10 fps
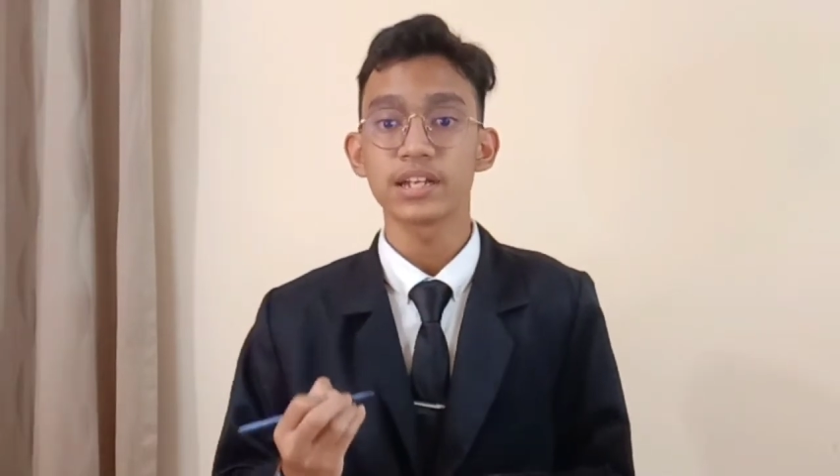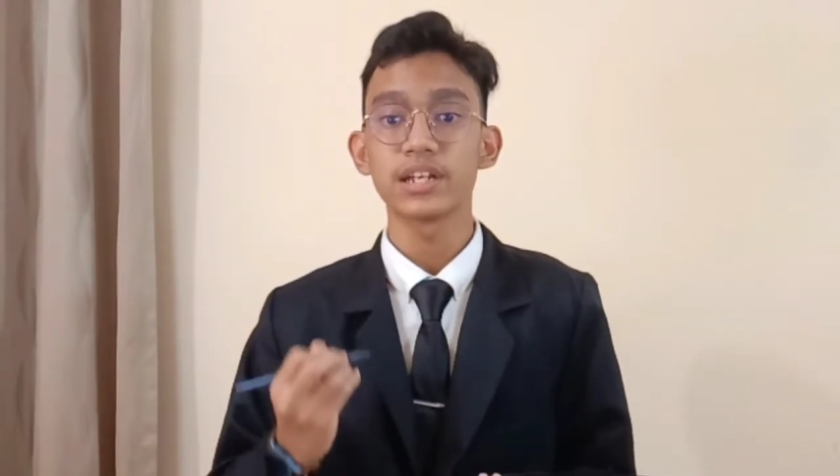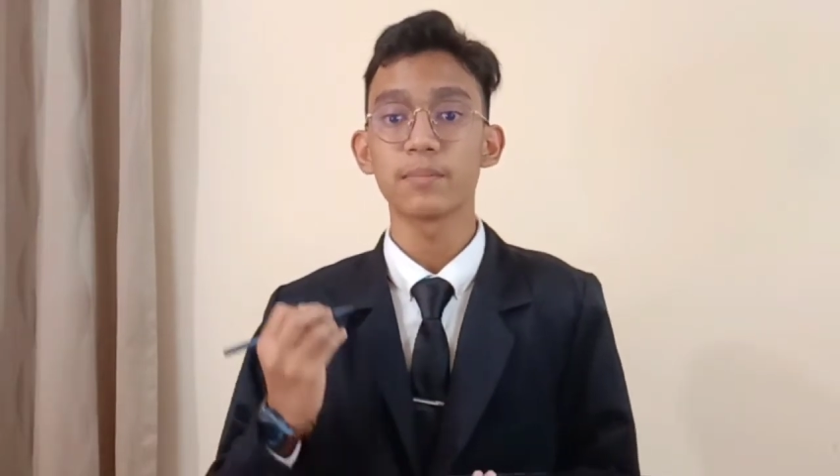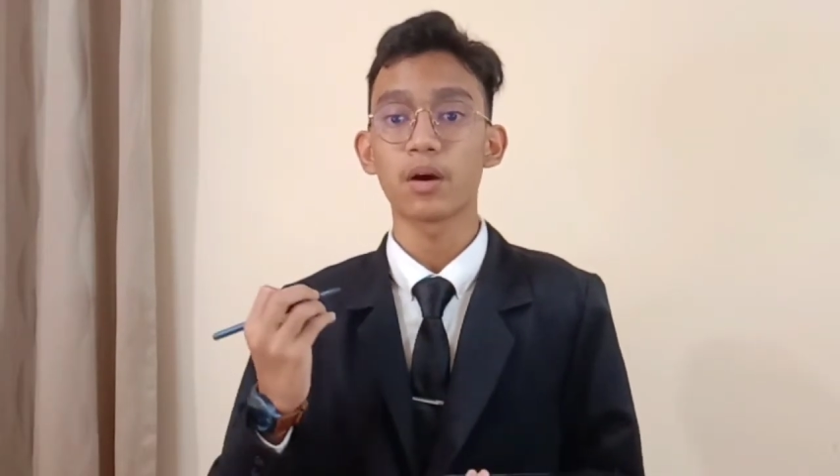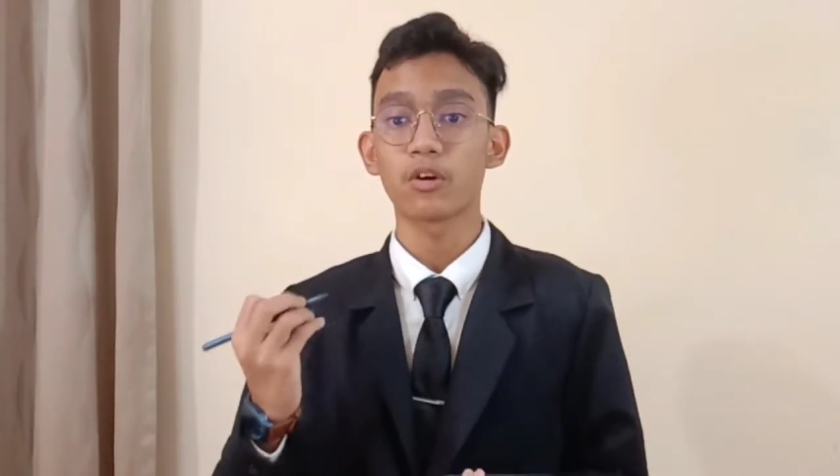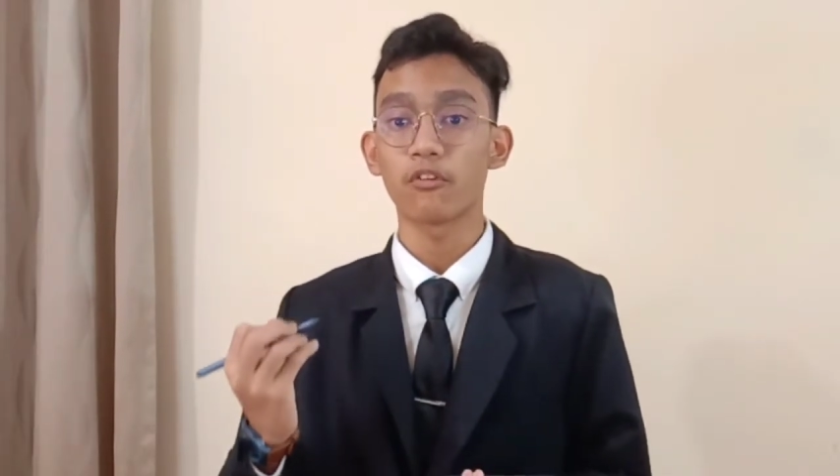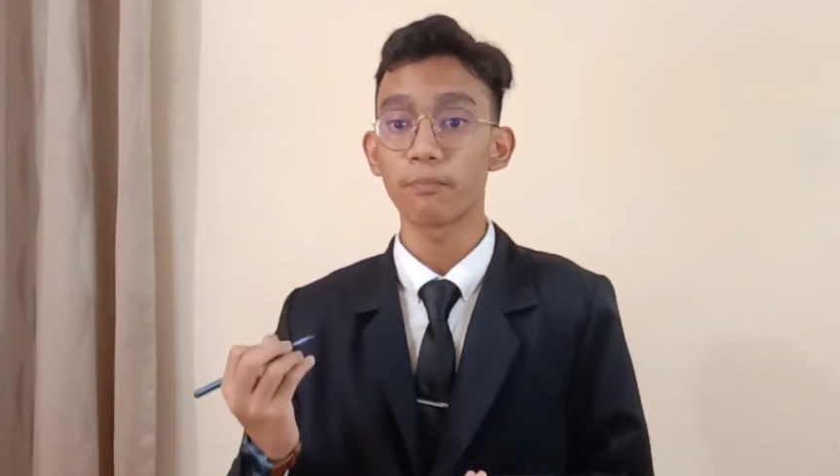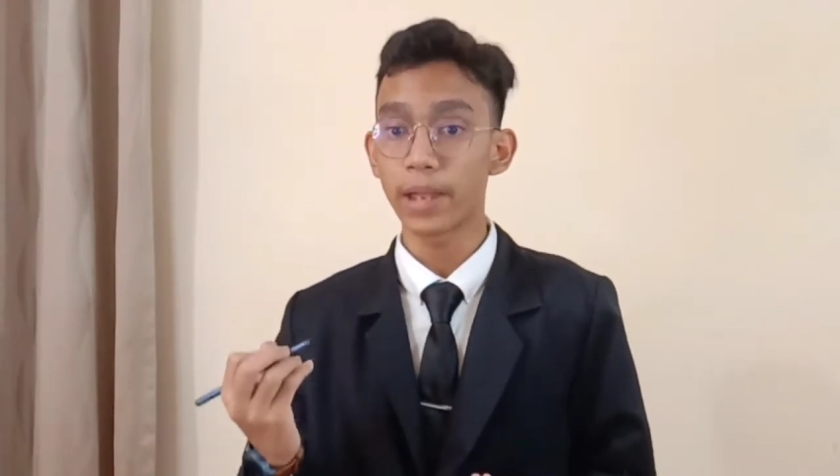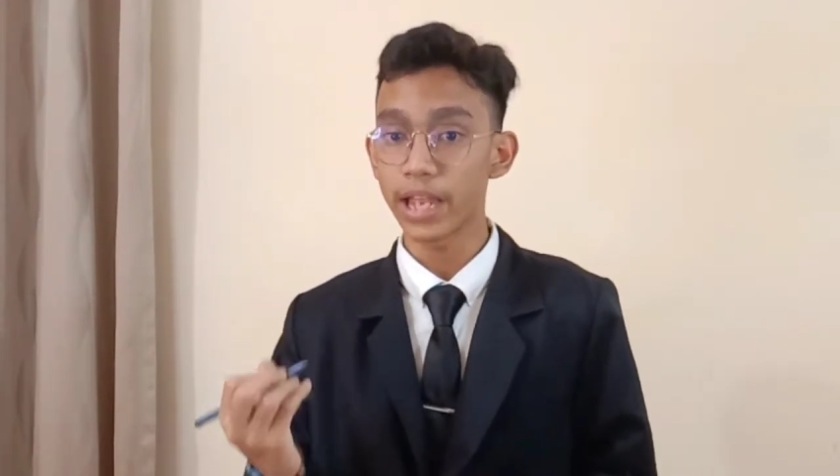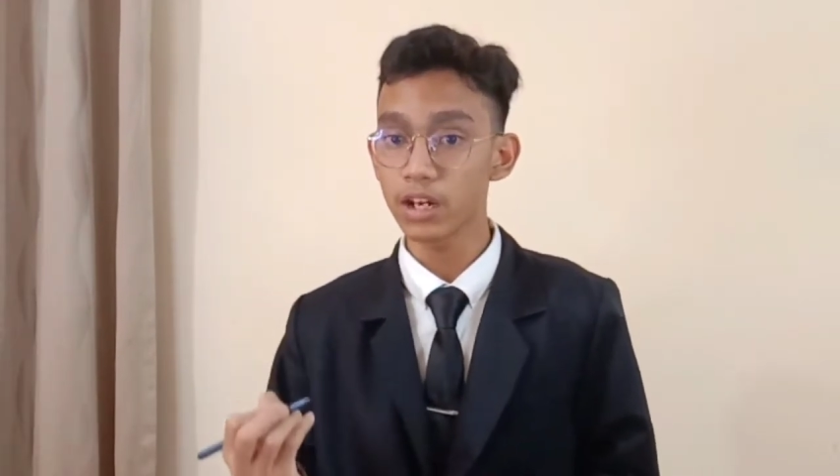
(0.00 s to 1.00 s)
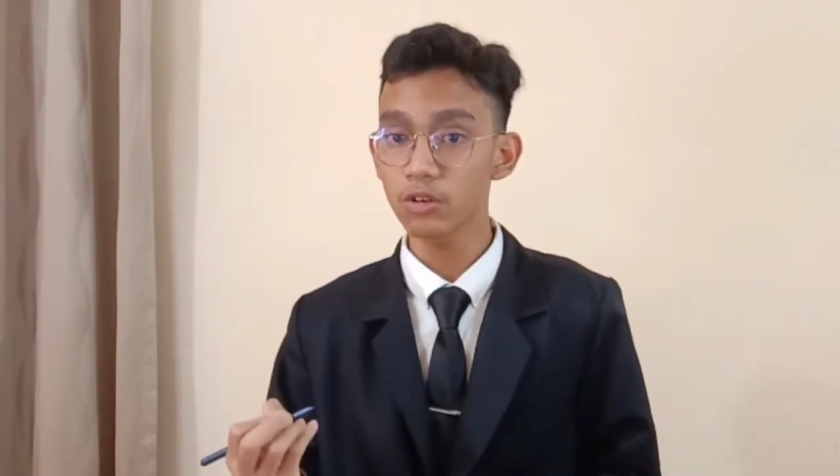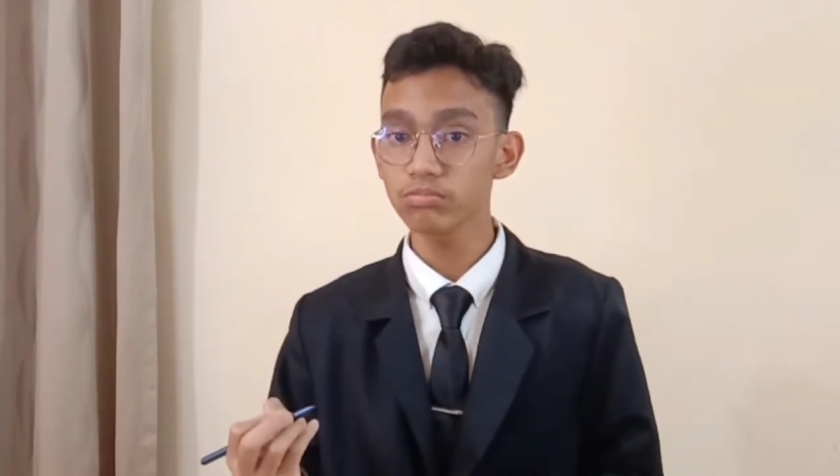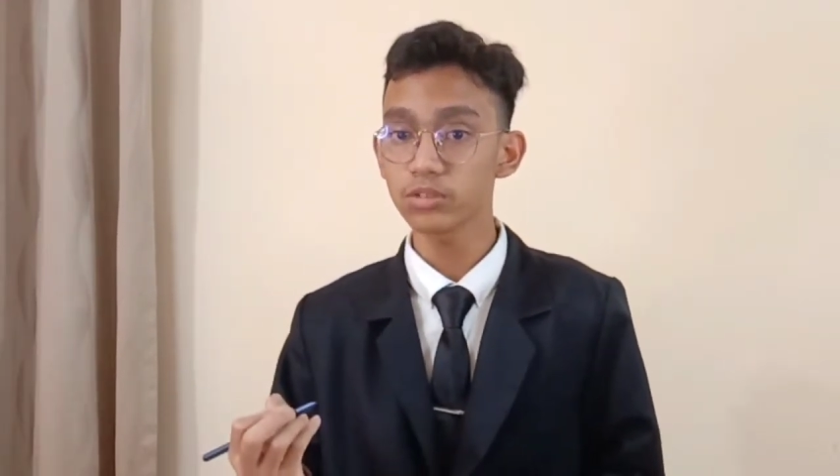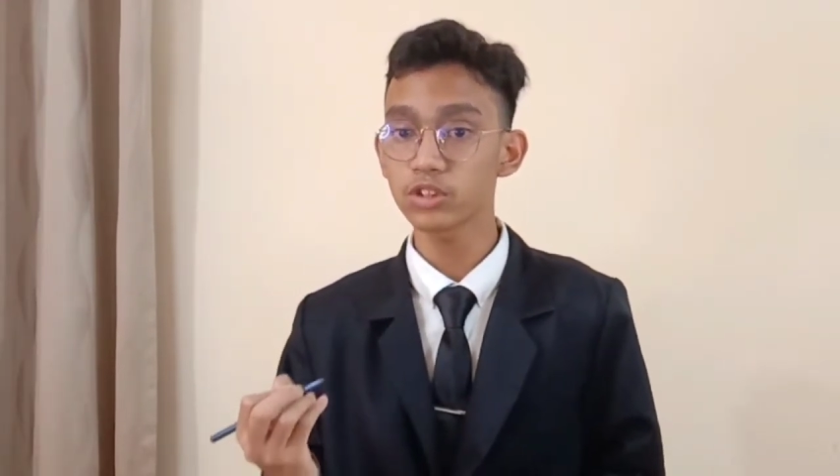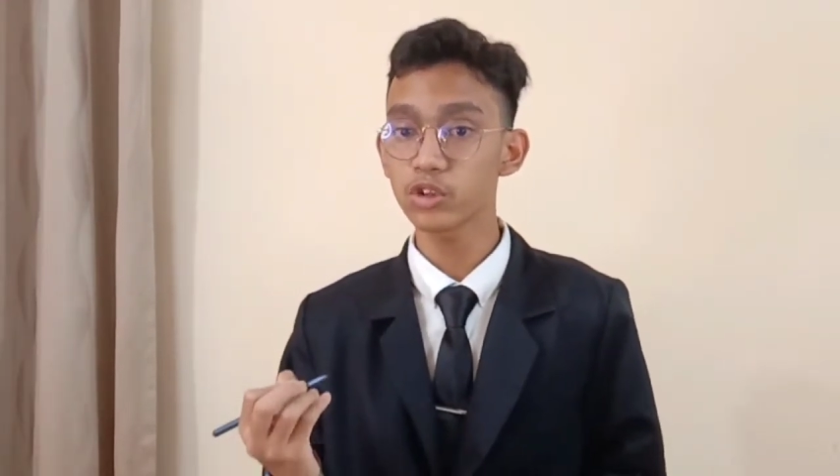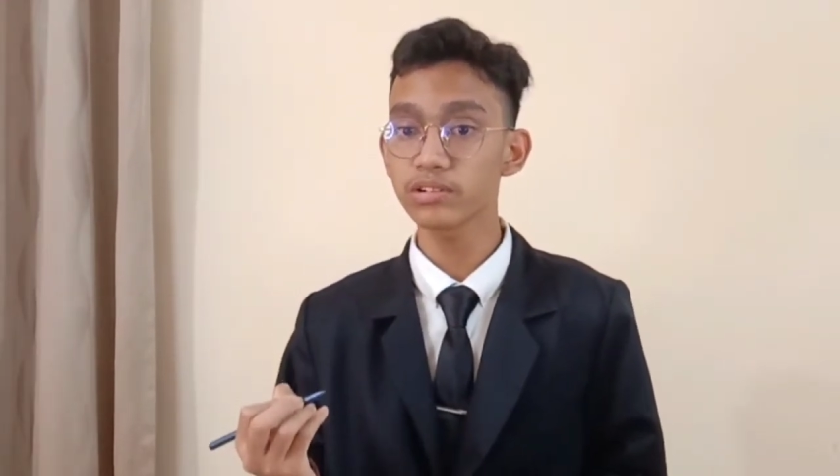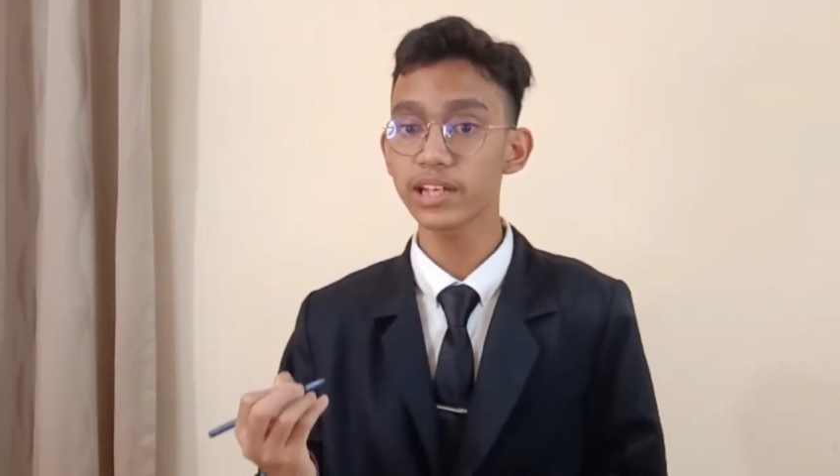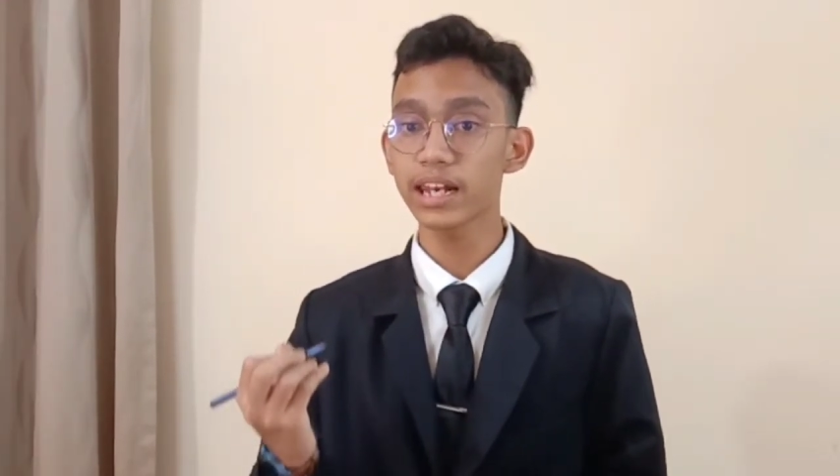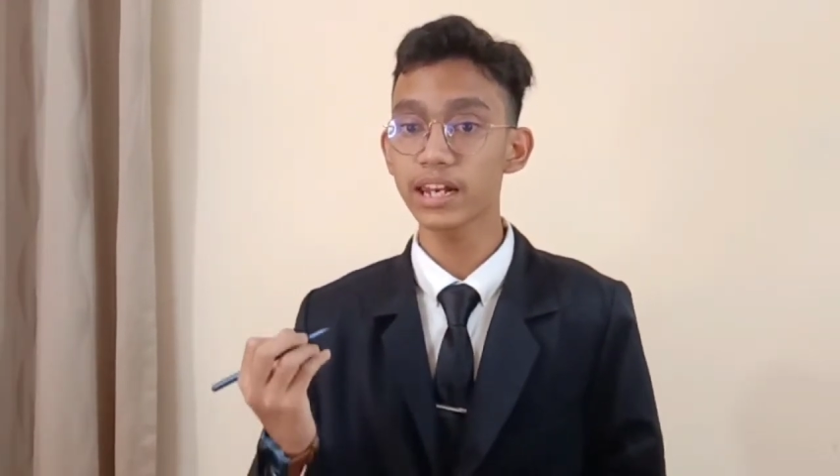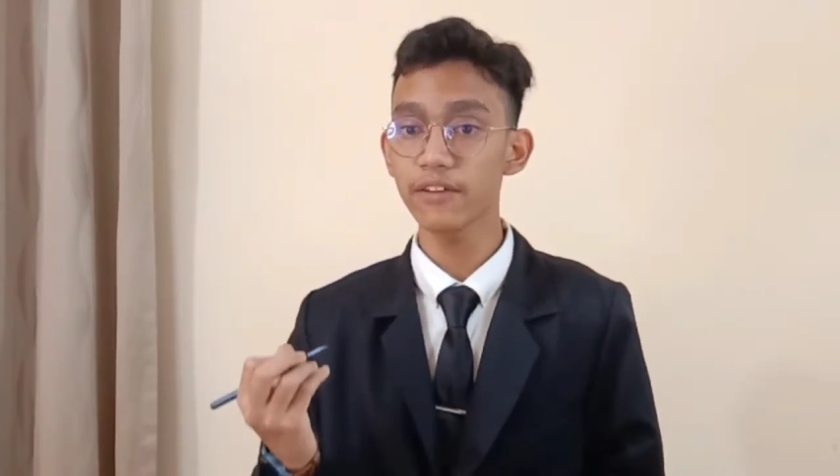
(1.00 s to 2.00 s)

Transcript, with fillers: the amount of payload the drone can